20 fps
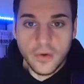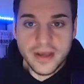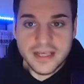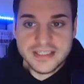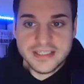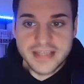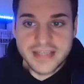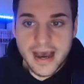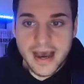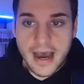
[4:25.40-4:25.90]

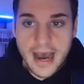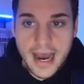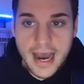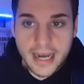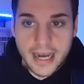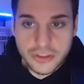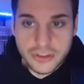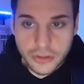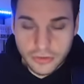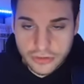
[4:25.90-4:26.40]
is that
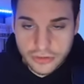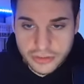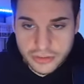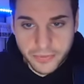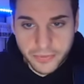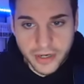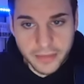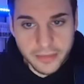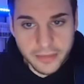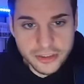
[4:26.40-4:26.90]
Hydro's
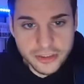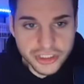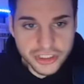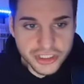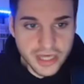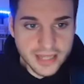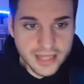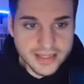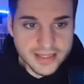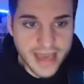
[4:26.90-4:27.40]
pretty much just
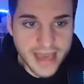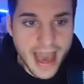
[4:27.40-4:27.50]
got the